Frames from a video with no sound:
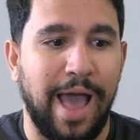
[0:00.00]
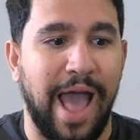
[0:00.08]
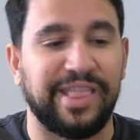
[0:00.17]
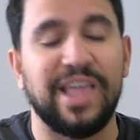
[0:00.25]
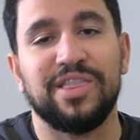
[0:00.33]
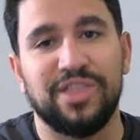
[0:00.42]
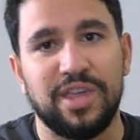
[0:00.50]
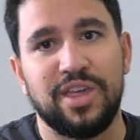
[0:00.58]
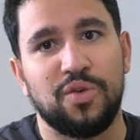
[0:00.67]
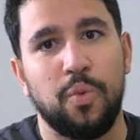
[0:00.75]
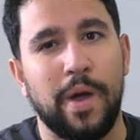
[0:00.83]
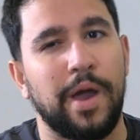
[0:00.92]
I think this
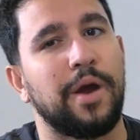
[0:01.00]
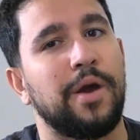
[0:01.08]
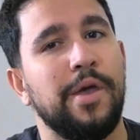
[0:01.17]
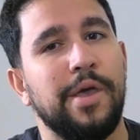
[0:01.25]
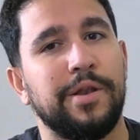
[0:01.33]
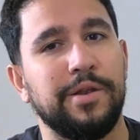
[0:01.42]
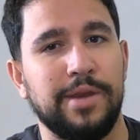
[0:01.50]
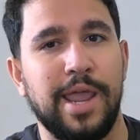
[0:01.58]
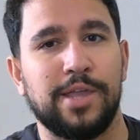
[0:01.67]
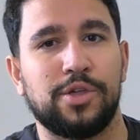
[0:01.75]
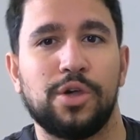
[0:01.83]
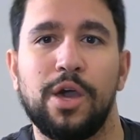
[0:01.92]
is where
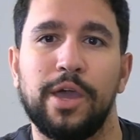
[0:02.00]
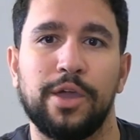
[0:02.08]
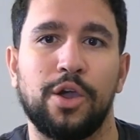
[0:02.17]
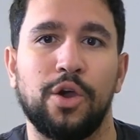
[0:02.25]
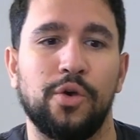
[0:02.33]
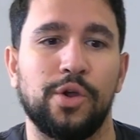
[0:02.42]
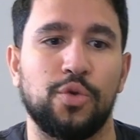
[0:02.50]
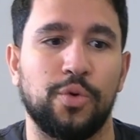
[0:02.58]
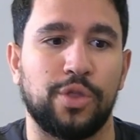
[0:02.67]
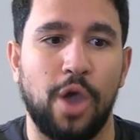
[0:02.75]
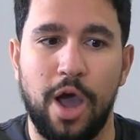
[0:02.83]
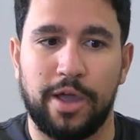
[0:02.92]
Nadeshot and Courage
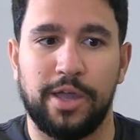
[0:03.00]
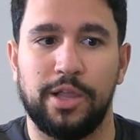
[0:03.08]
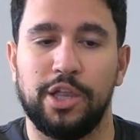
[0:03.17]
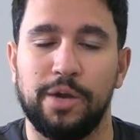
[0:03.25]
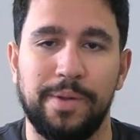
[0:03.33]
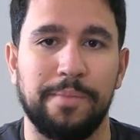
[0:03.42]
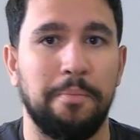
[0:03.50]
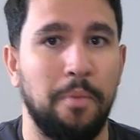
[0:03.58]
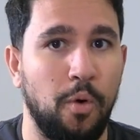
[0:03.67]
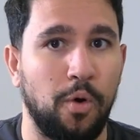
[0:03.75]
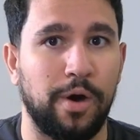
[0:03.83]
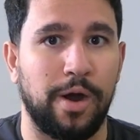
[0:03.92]
were talking a little bit
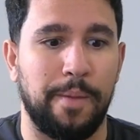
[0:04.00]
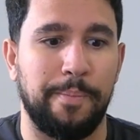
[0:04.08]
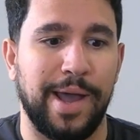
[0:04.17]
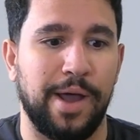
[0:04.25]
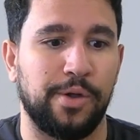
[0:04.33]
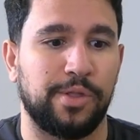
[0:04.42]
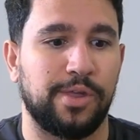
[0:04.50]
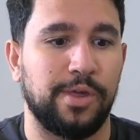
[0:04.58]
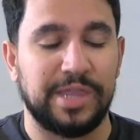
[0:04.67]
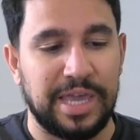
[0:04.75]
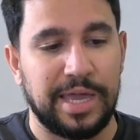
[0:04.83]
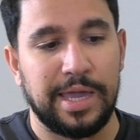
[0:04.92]
more about
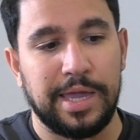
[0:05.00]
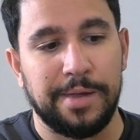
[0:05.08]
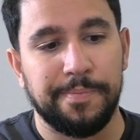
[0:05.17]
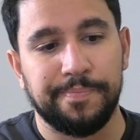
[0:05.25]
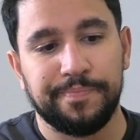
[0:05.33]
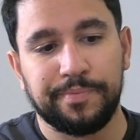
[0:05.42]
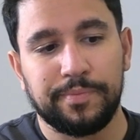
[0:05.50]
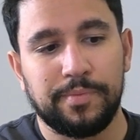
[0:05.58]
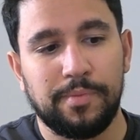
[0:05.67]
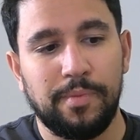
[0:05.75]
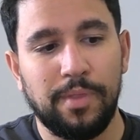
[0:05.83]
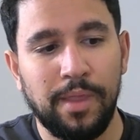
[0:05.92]
the
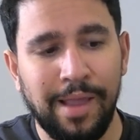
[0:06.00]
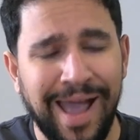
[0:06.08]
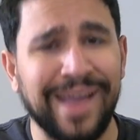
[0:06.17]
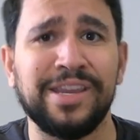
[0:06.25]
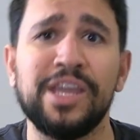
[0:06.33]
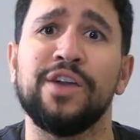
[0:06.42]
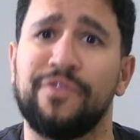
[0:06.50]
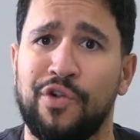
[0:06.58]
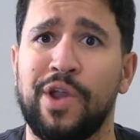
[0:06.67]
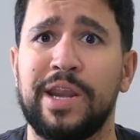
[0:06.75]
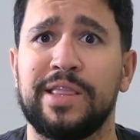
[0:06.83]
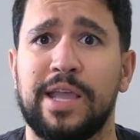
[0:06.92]
idea of
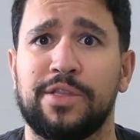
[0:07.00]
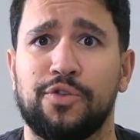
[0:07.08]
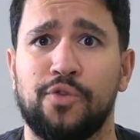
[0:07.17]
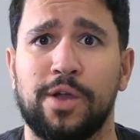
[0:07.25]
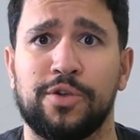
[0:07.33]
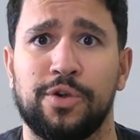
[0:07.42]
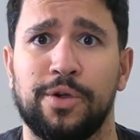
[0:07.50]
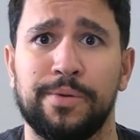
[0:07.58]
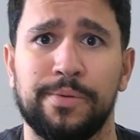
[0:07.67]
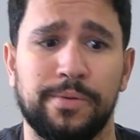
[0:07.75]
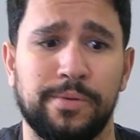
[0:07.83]
creating that structure.